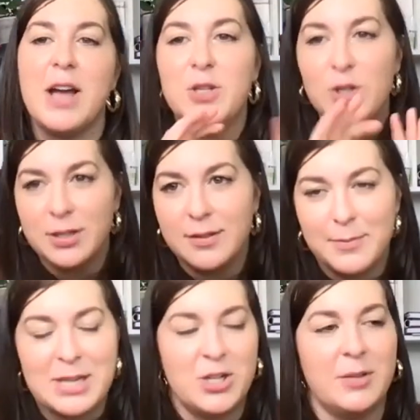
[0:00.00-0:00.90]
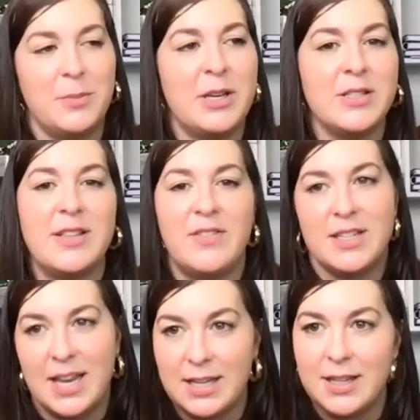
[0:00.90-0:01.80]
should mention, because if
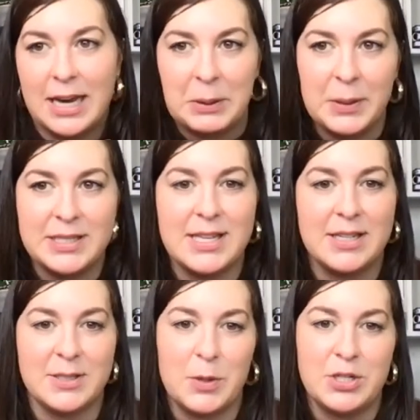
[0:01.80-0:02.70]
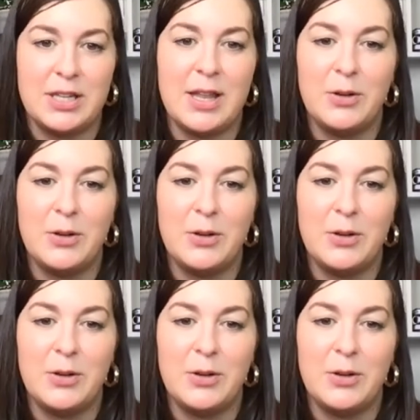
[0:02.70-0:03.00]
there's any like Queenslanders watching,